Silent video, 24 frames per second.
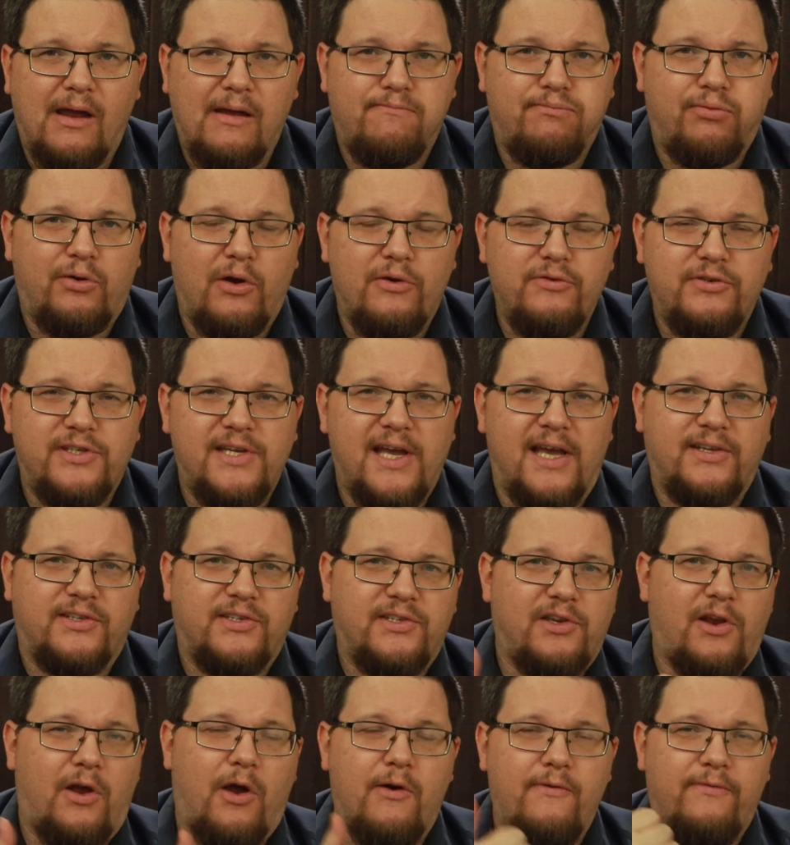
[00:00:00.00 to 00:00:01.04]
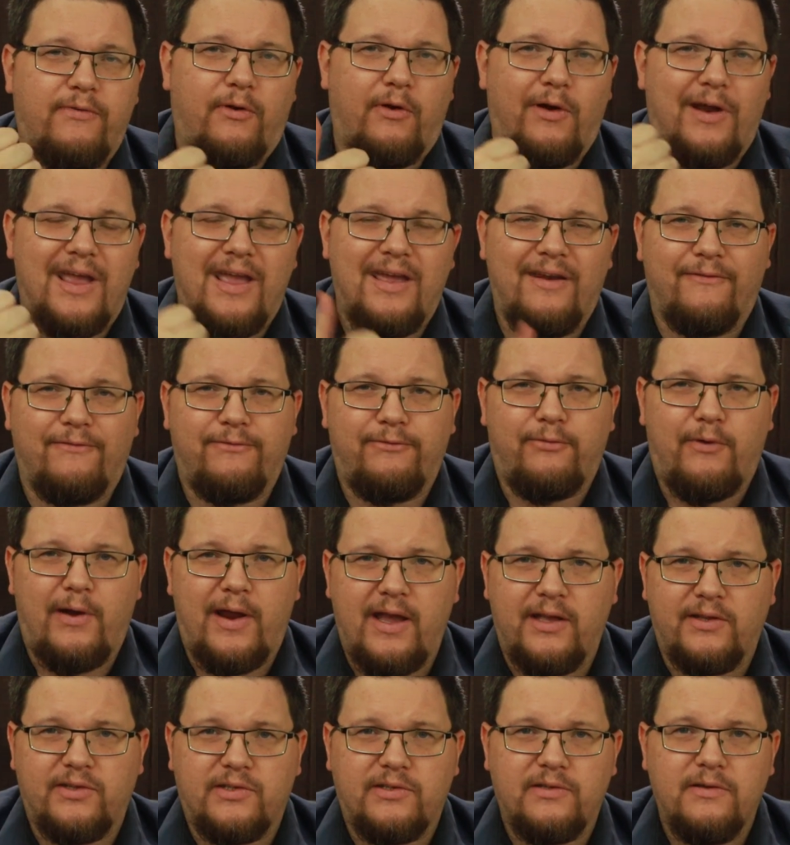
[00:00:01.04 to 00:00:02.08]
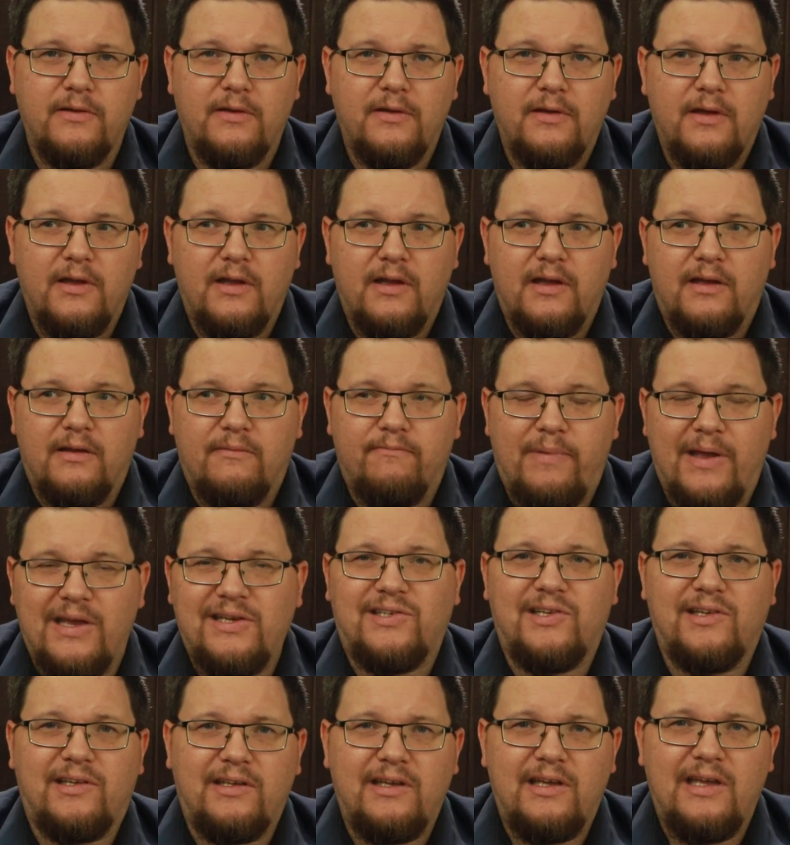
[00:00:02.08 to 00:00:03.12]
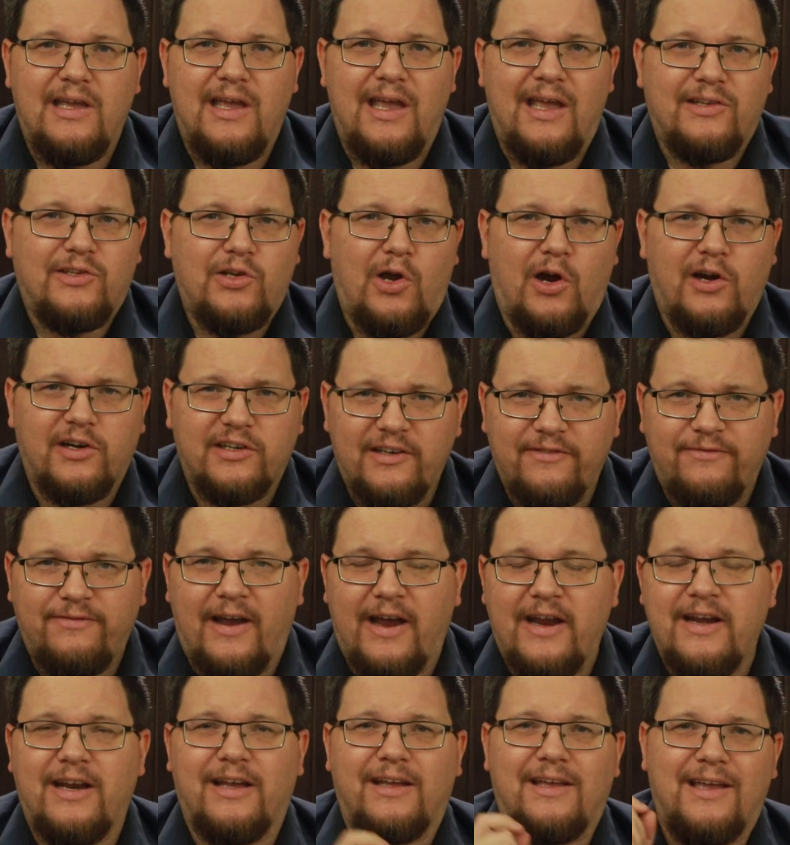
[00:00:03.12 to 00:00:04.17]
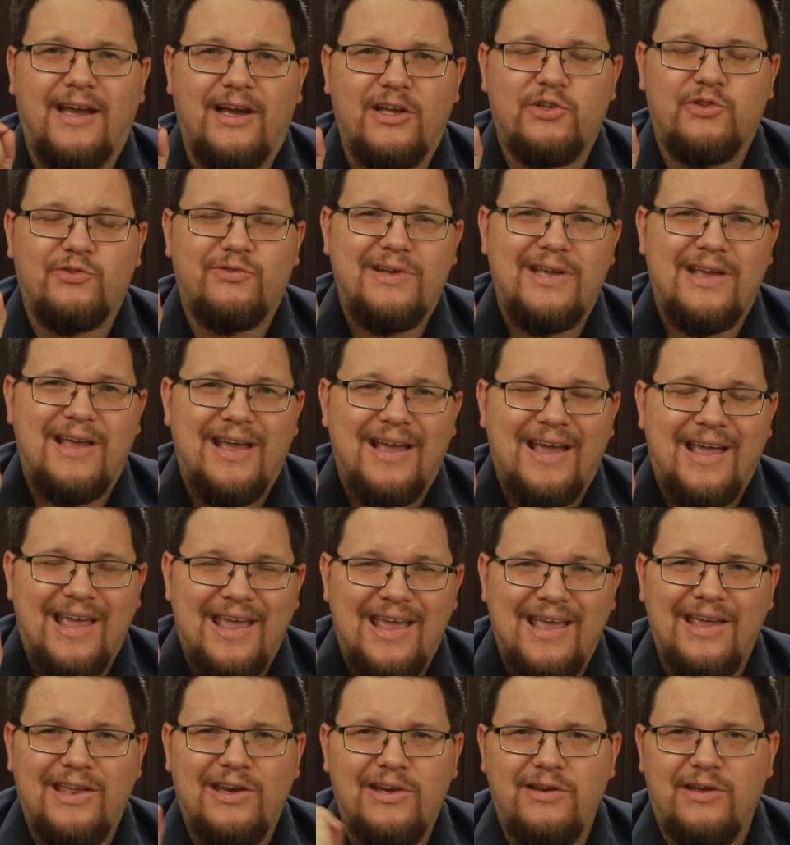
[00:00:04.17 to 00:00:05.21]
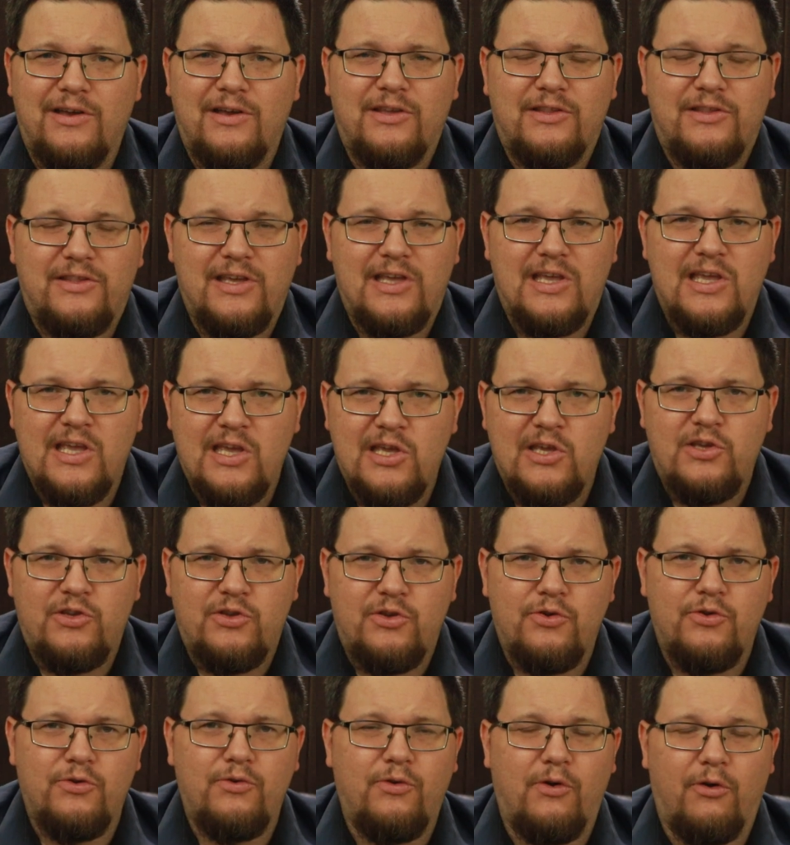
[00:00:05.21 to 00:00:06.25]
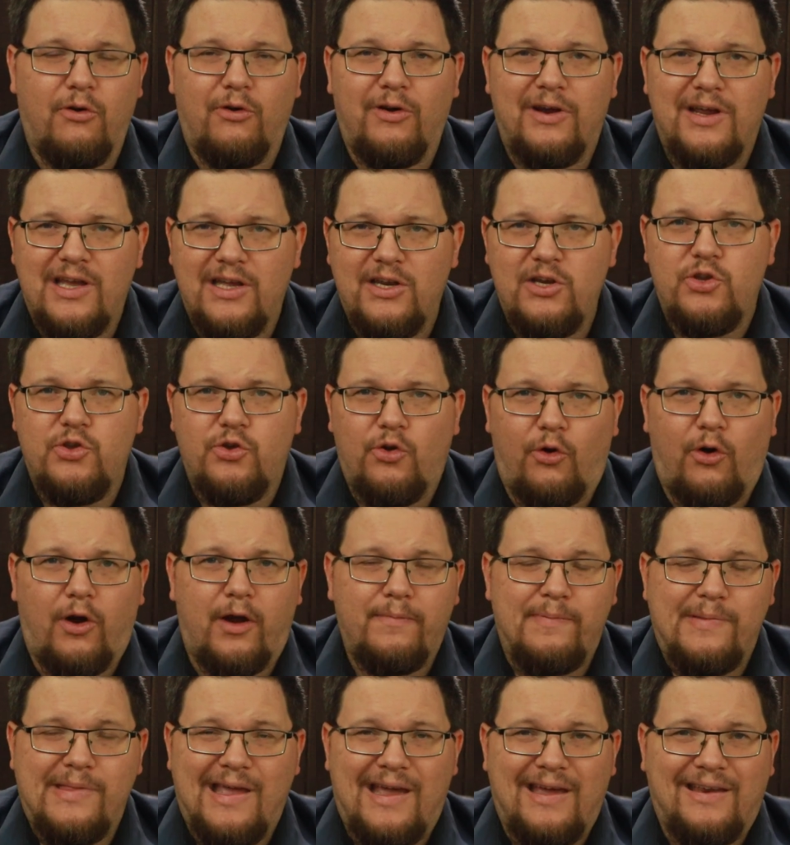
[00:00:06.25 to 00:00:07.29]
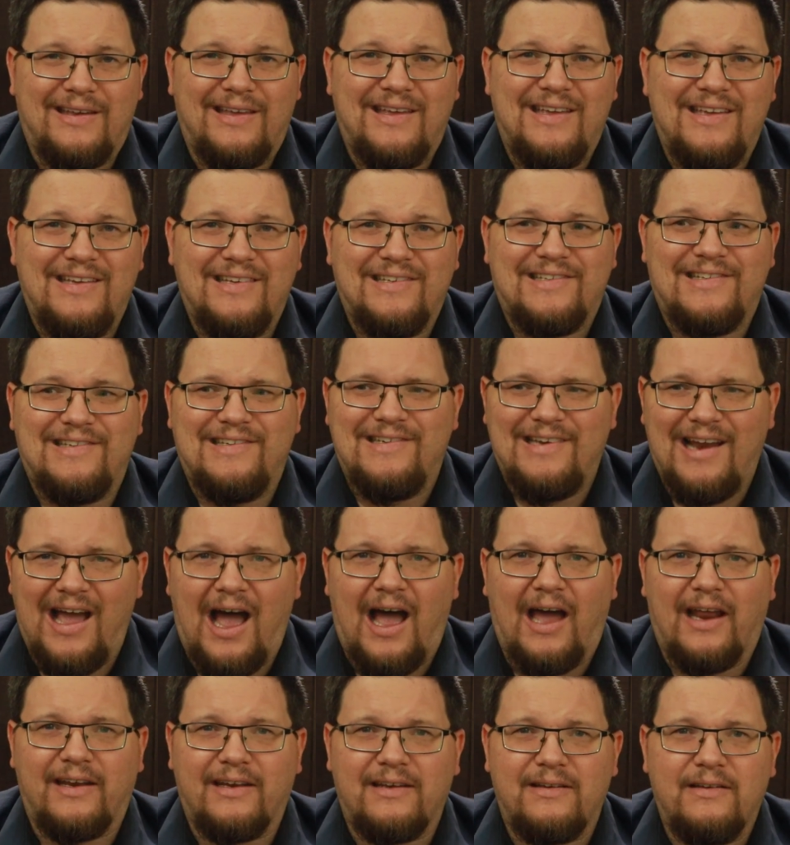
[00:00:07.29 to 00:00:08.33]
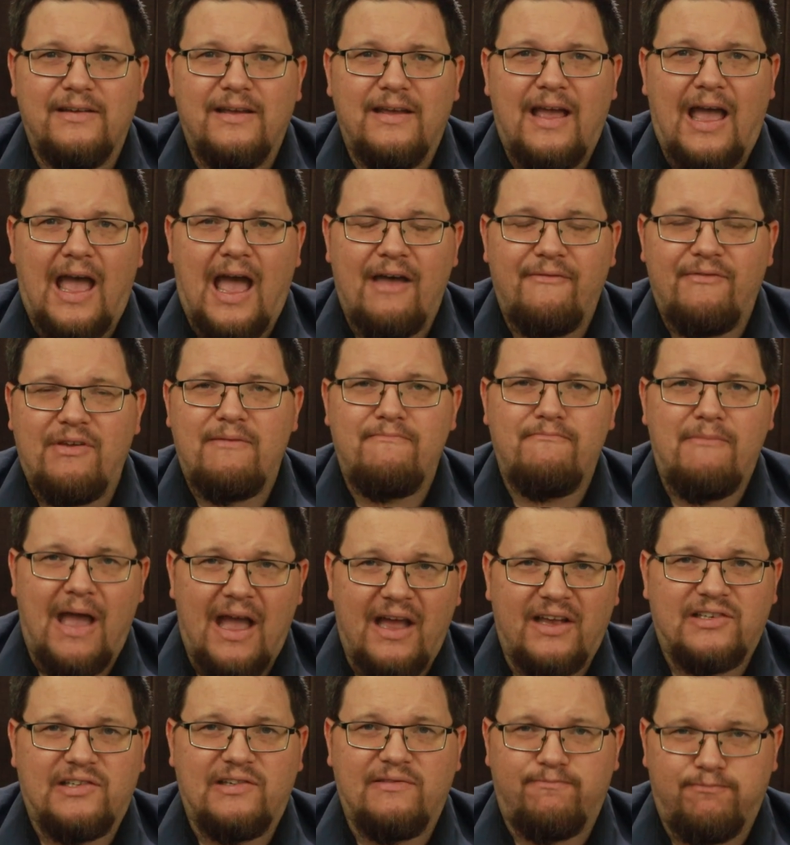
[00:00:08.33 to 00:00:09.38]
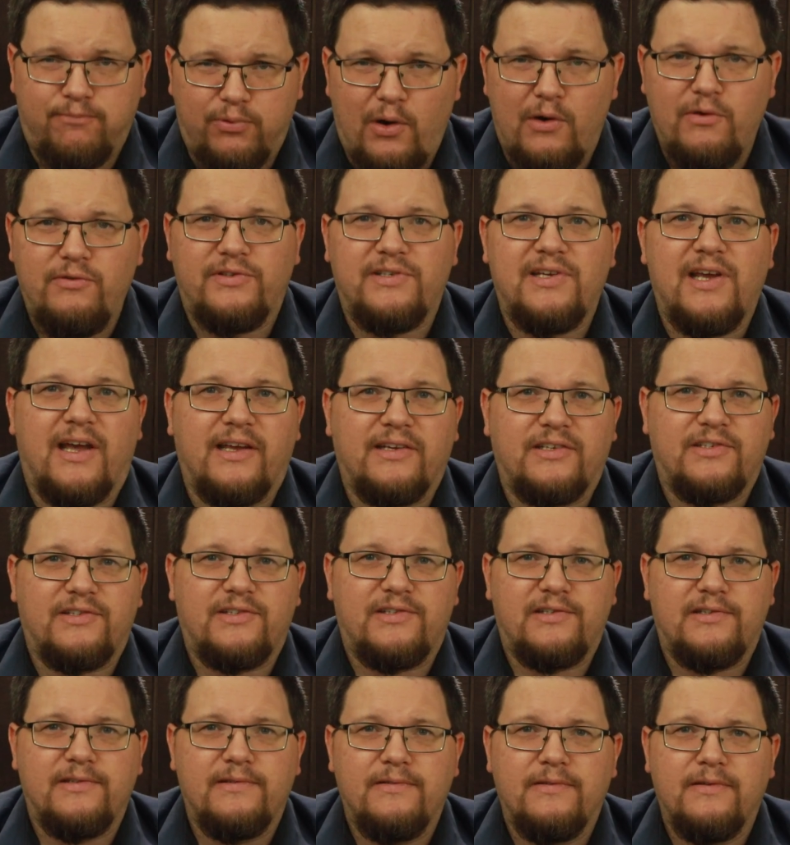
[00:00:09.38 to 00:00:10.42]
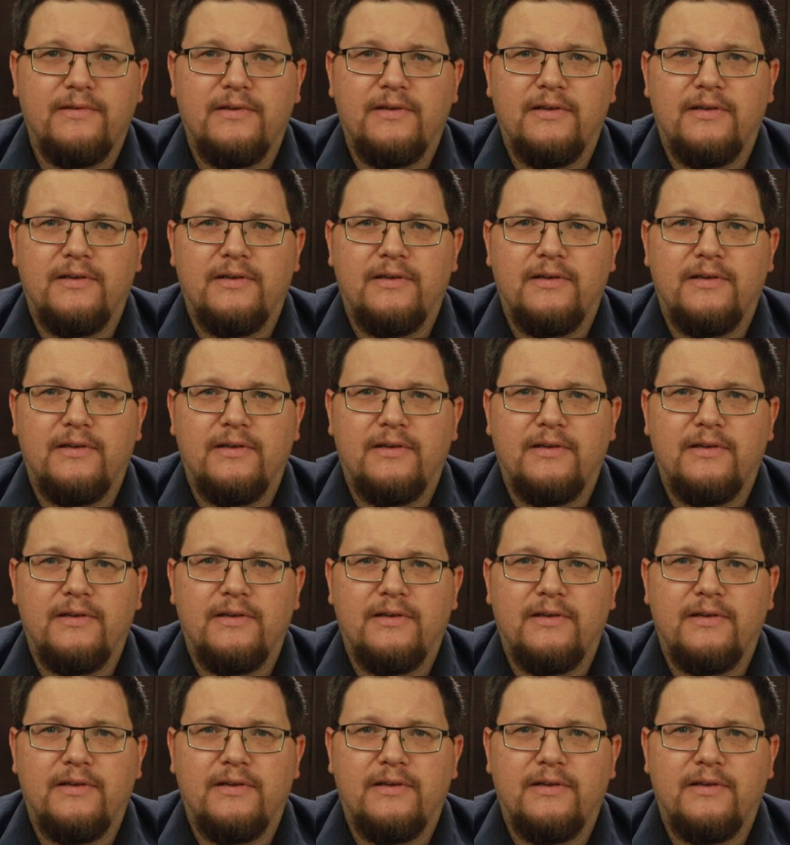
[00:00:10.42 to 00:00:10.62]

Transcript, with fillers: by protests over in France. Basically, it's hard to find a country in the EU or in Europe that is not having massive protests.